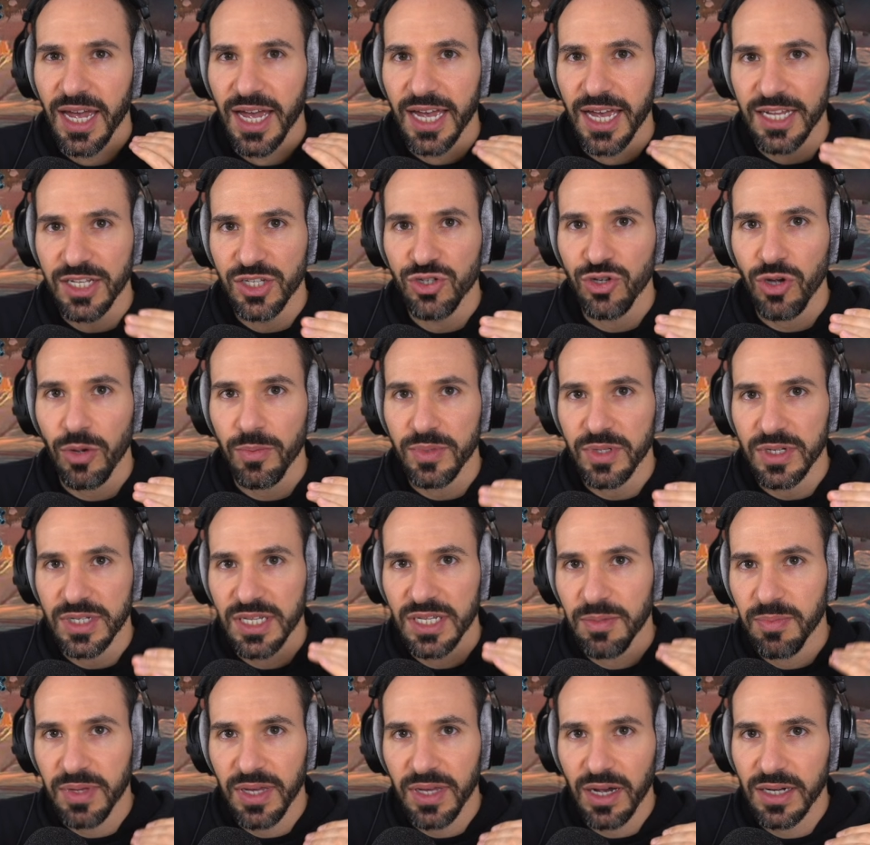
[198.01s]
it dropped the
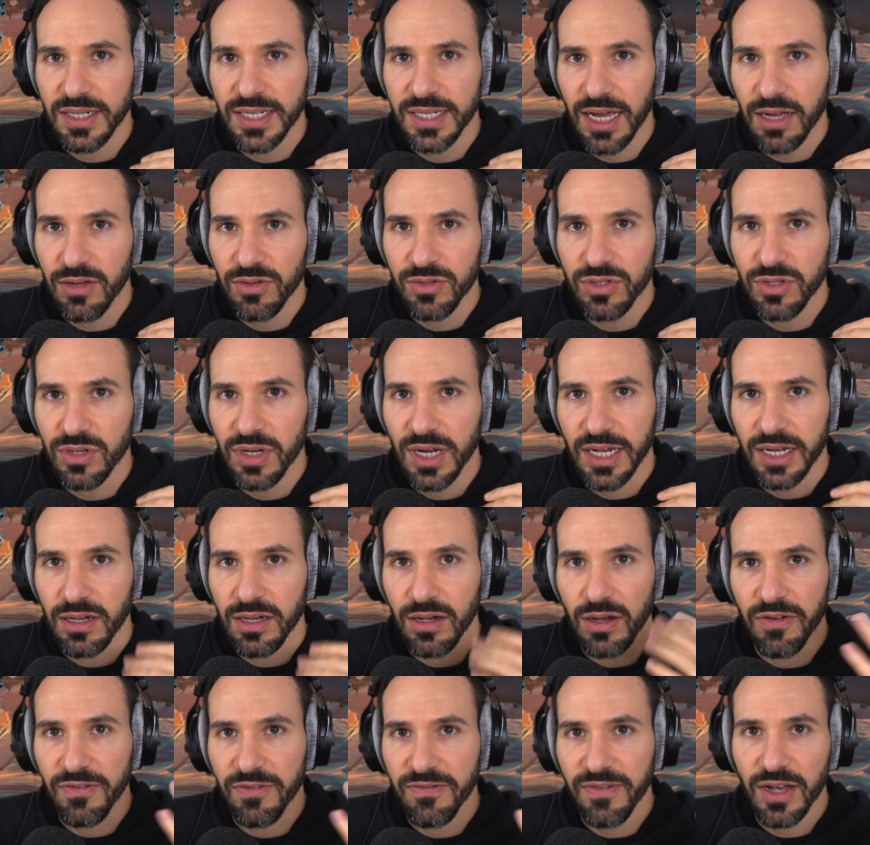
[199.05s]
DPI down to like
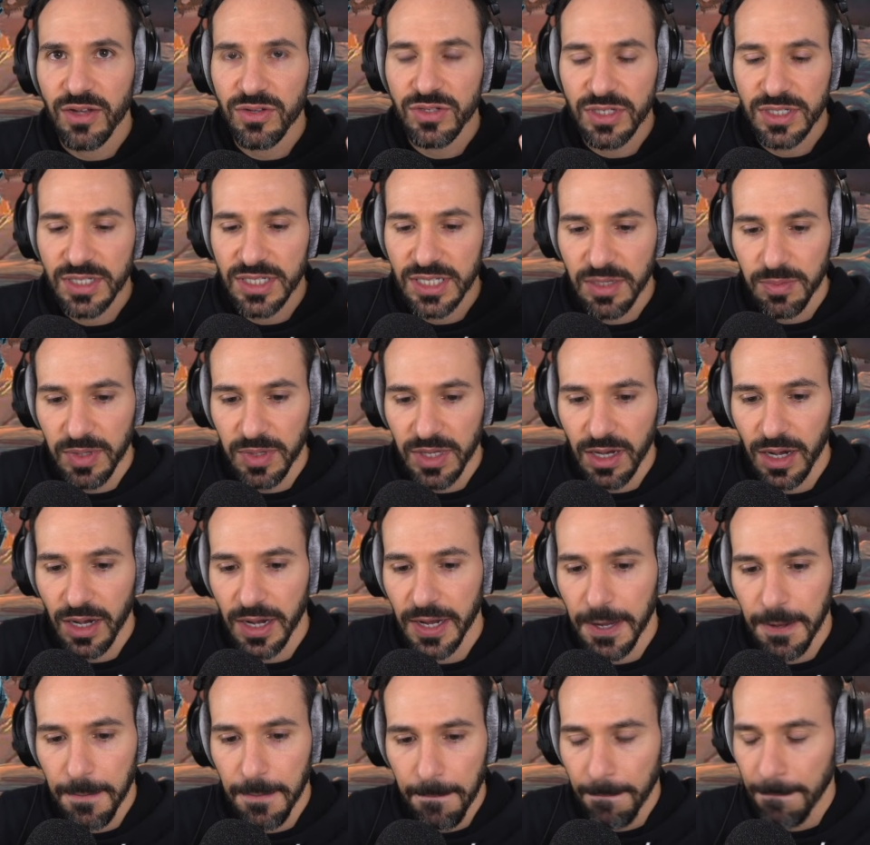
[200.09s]
1,000 DPI.